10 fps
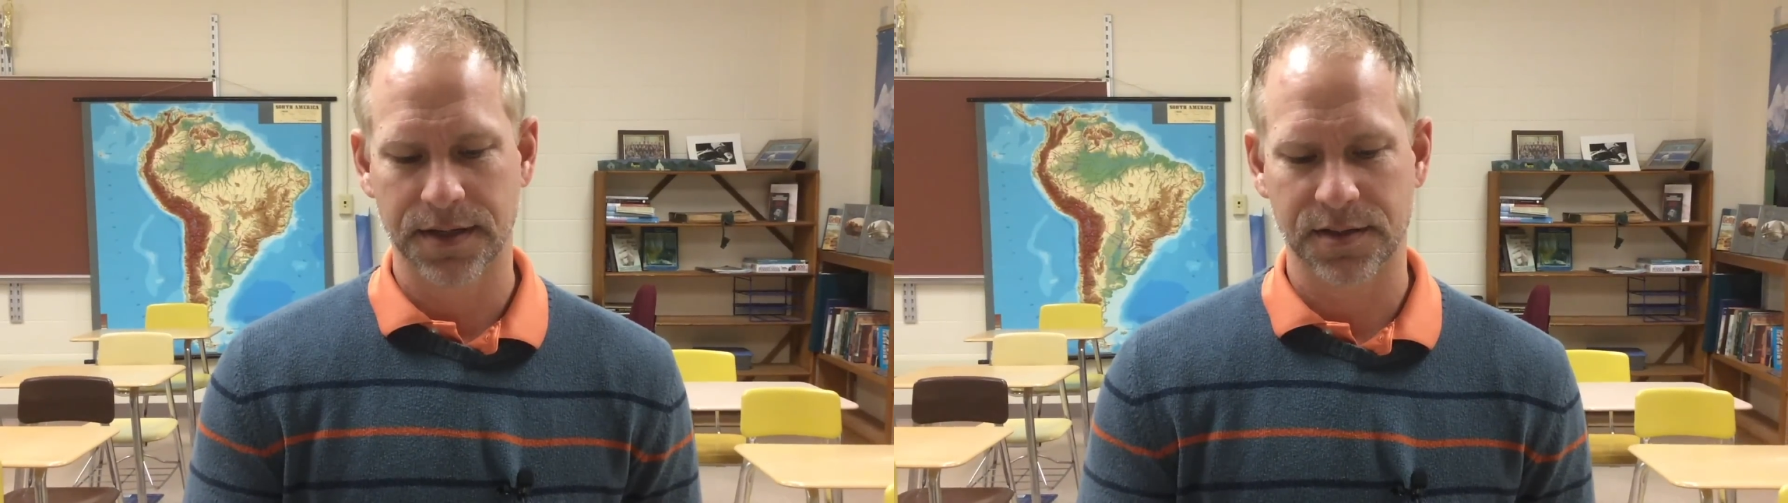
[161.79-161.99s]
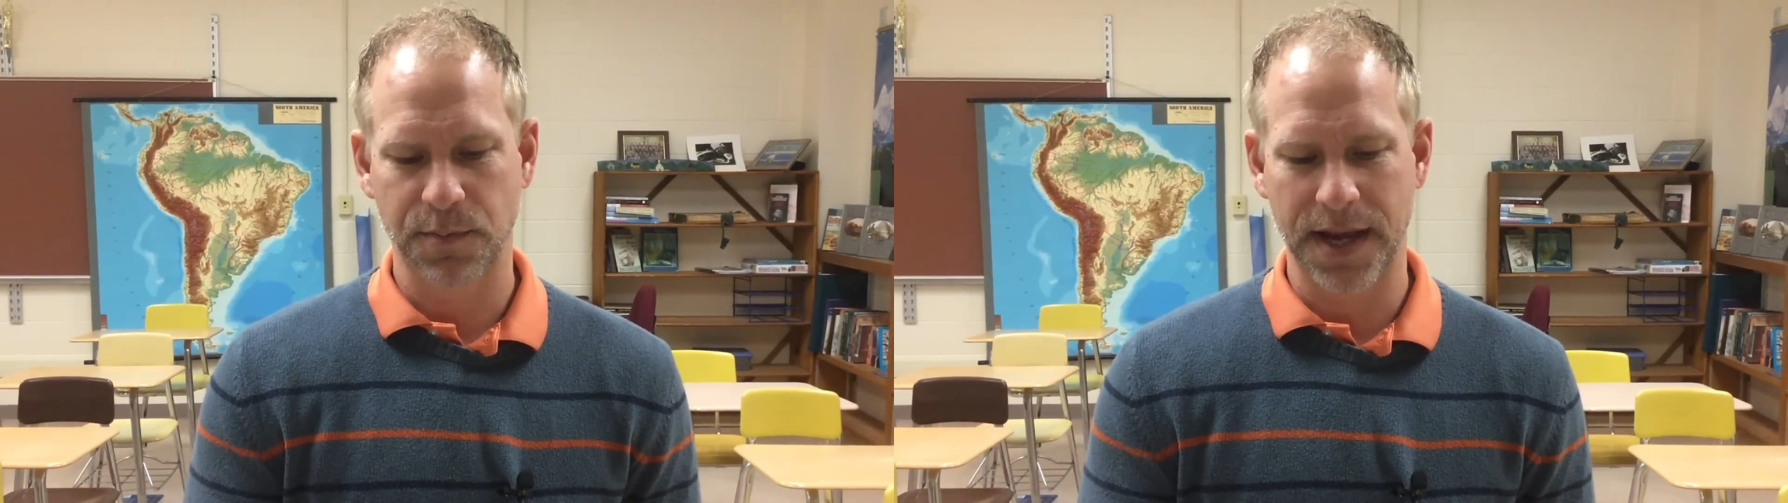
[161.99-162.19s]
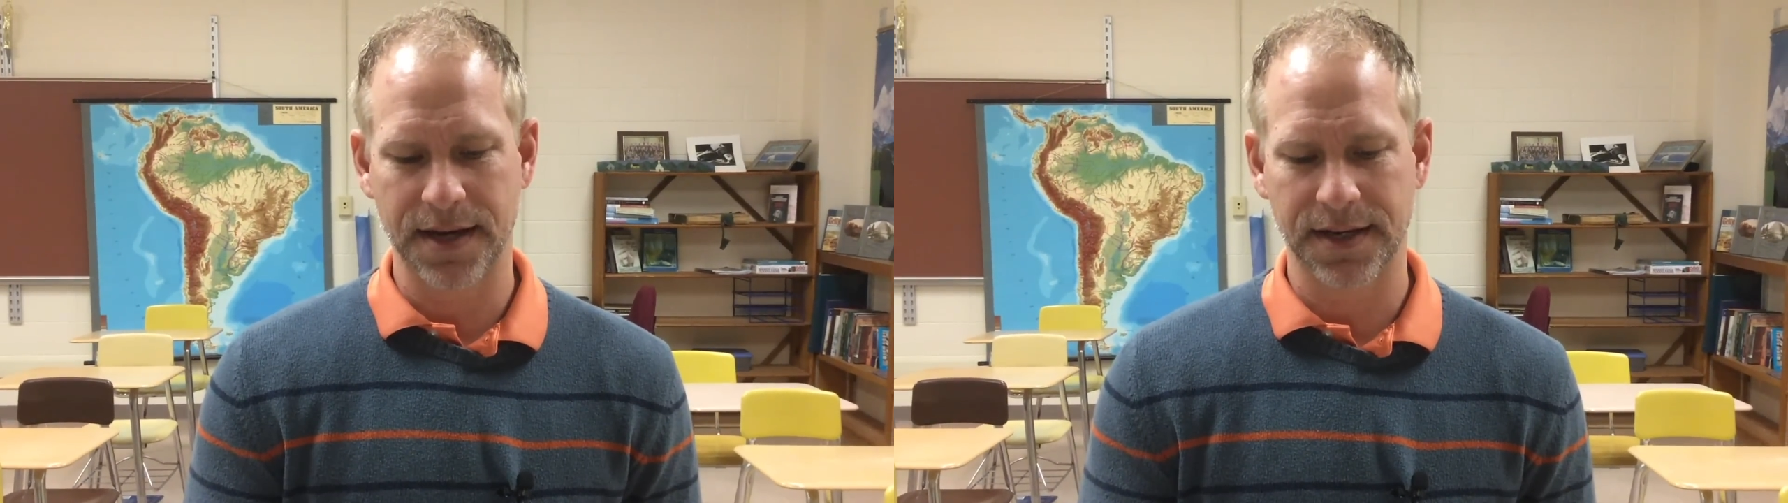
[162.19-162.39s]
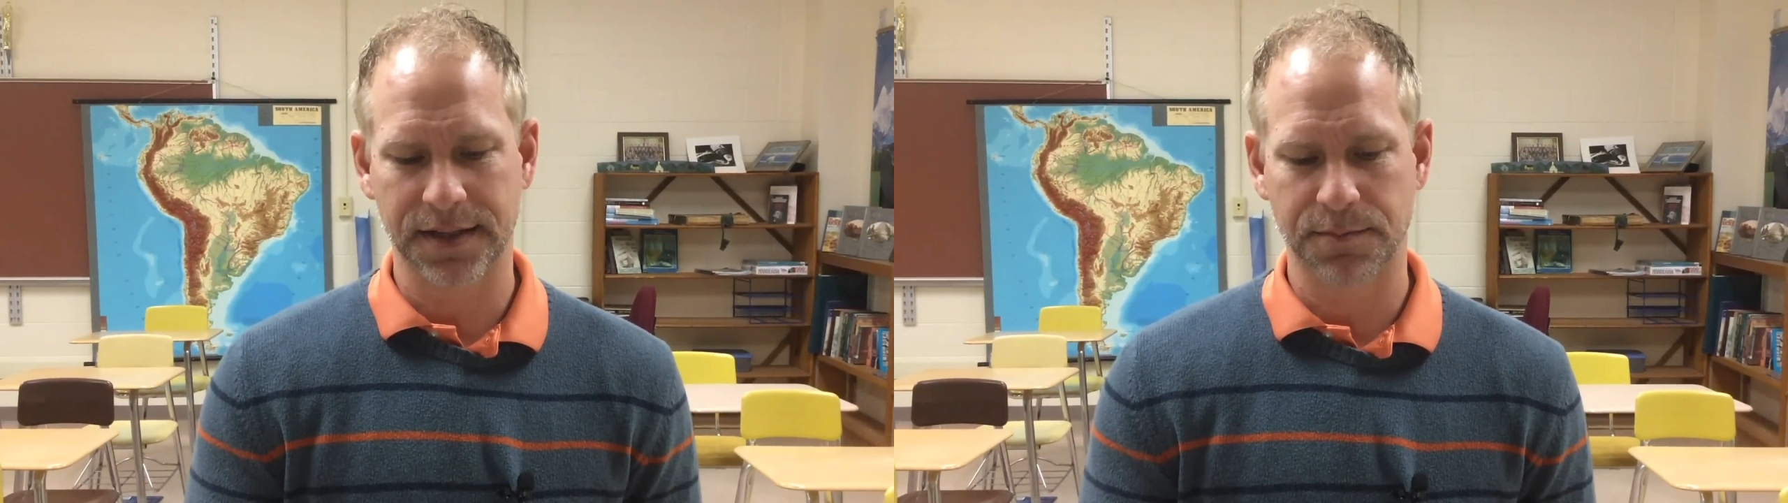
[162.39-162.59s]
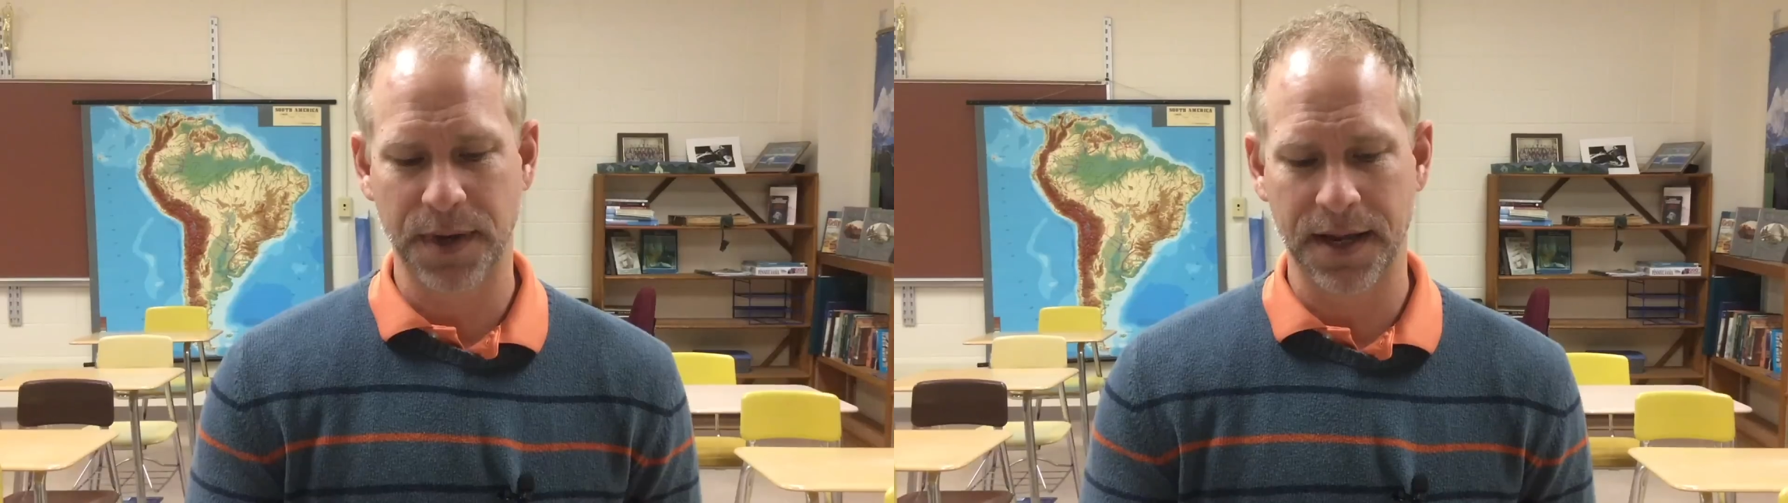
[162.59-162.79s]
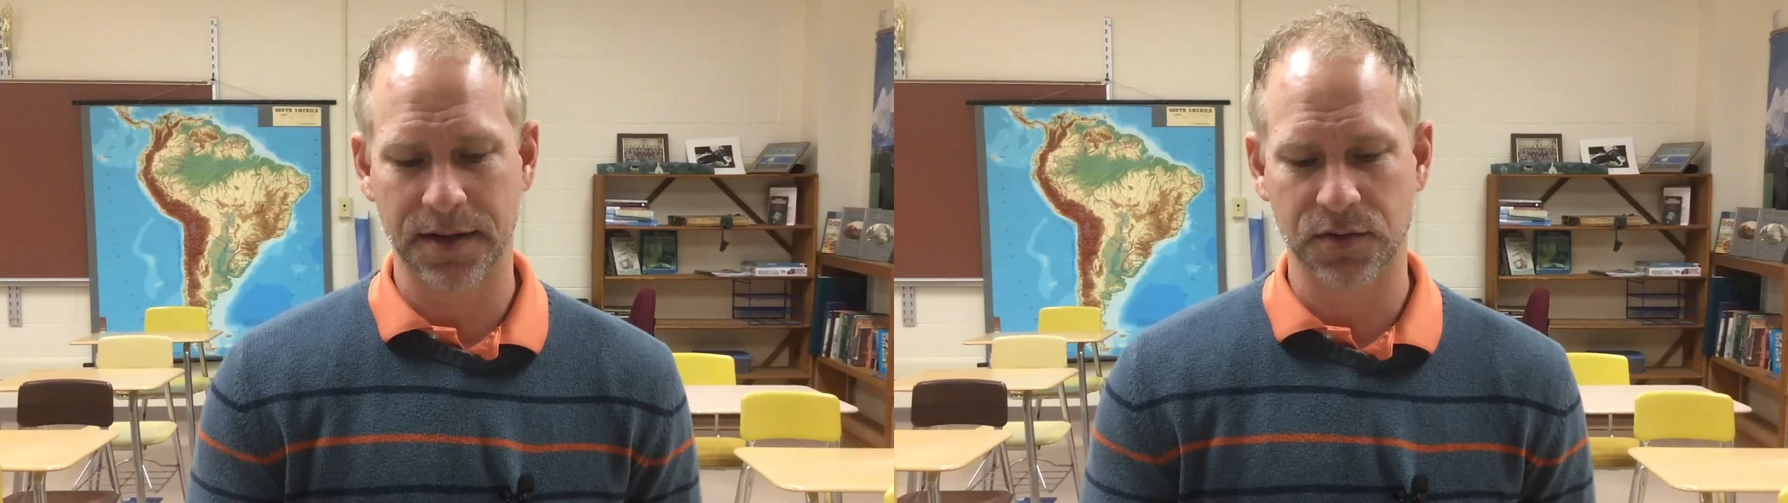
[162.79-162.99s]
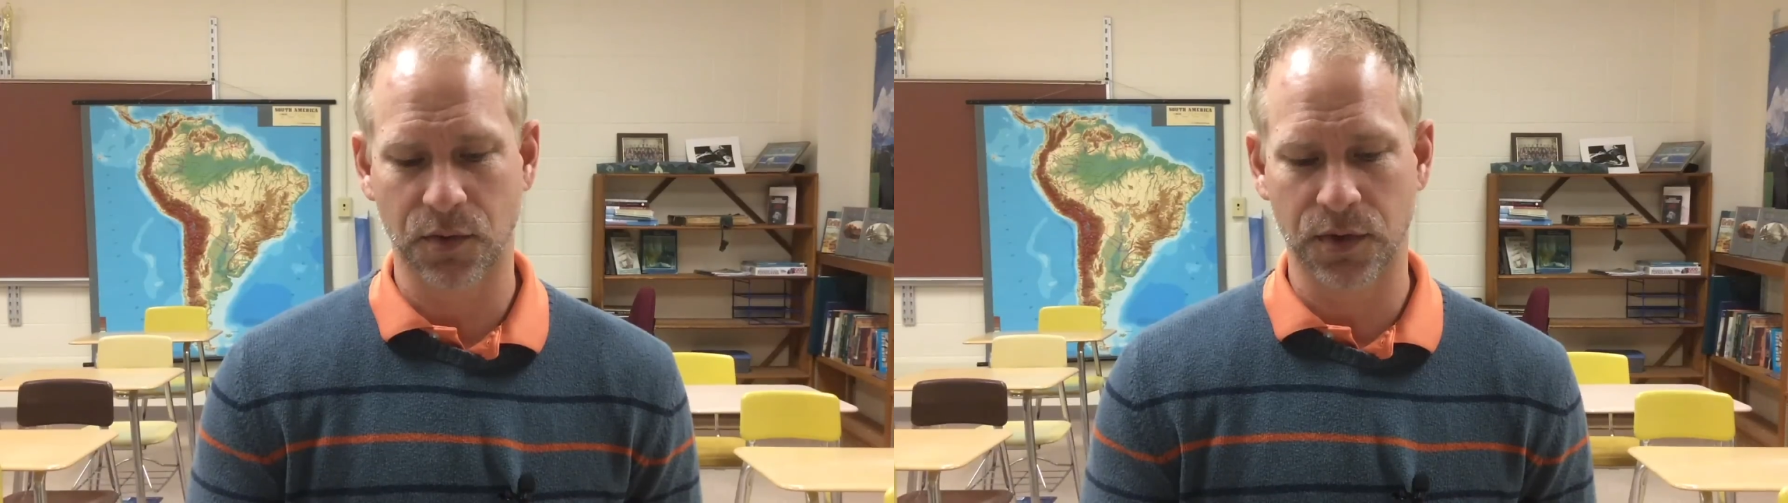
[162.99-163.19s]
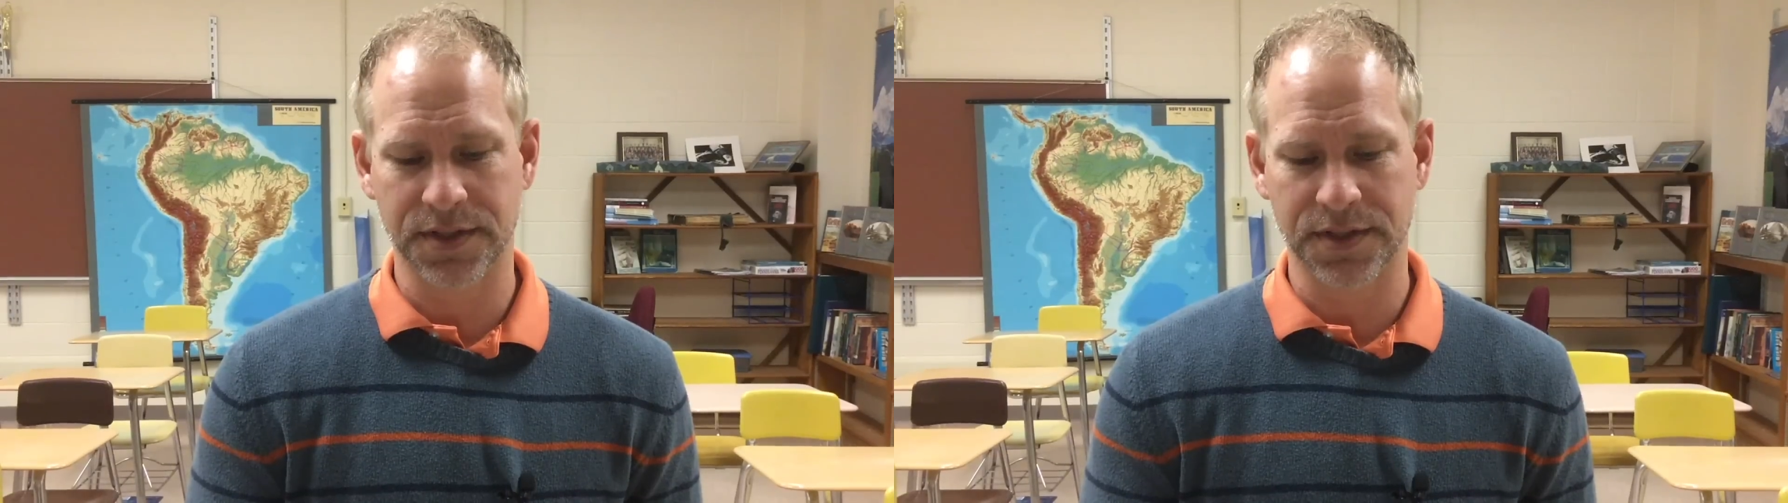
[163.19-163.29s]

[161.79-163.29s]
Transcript: spandex pants or